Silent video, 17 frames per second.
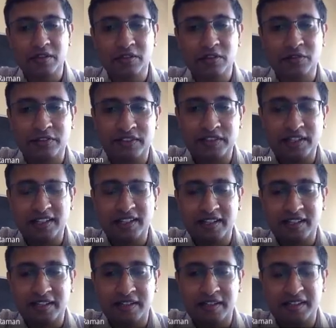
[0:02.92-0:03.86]
firstly,
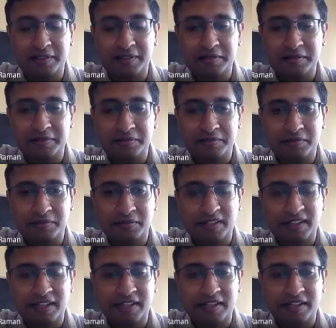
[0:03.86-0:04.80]

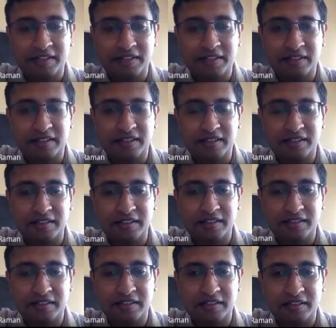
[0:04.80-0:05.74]
again,
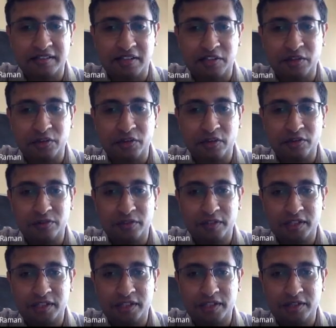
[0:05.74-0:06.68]
thank you all for
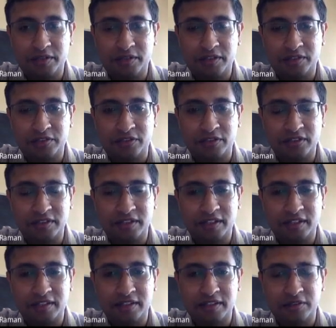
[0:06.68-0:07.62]
attending today's talk.
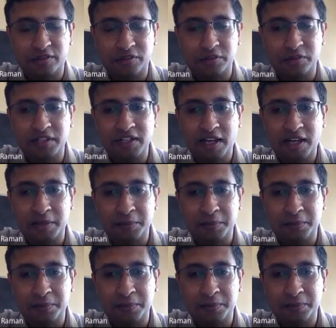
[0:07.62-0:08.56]
And so today
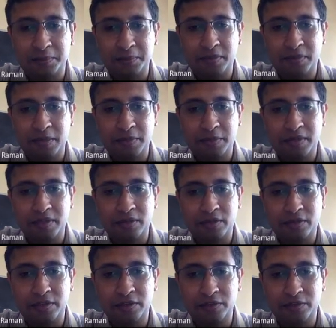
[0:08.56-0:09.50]
I'm
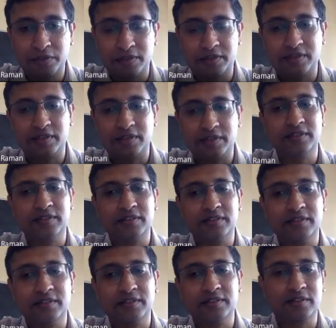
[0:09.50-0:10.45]
primarily going to discuss
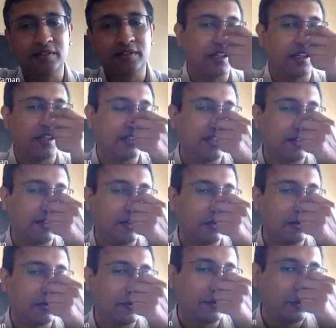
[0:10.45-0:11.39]

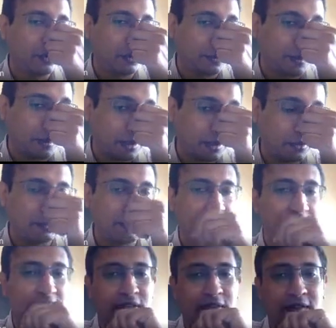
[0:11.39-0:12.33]
a general
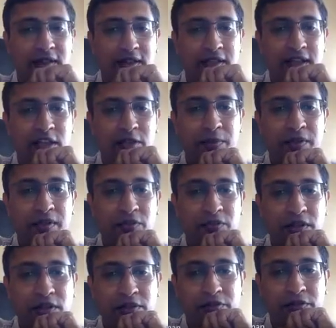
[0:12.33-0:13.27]
overview about
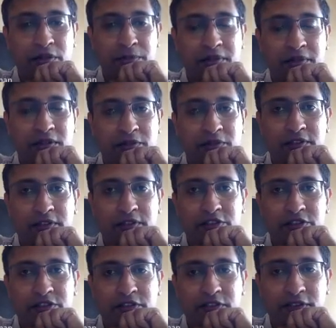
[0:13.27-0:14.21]
the aspect of thin film
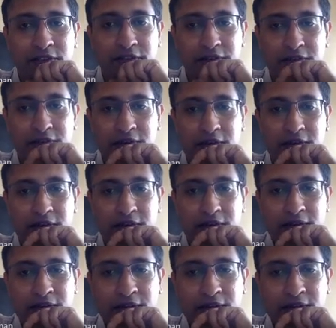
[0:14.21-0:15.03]
interface engineering,